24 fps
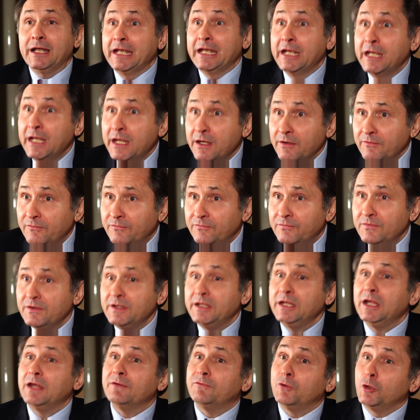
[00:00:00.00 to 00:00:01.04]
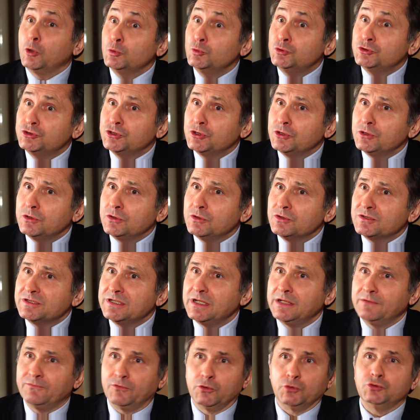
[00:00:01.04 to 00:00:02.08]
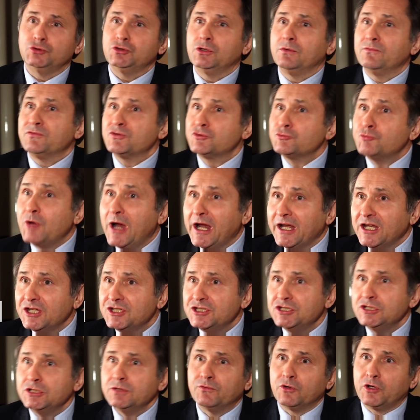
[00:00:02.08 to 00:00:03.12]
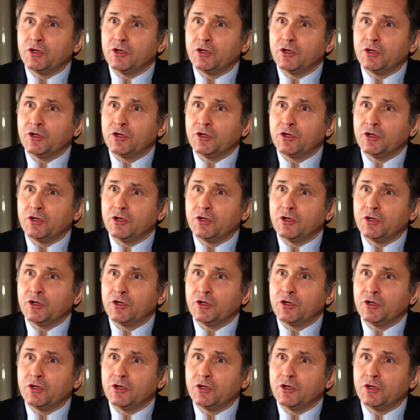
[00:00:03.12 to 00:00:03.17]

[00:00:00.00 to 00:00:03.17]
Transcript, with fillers: live the evolution. You see, evolution of strategy, of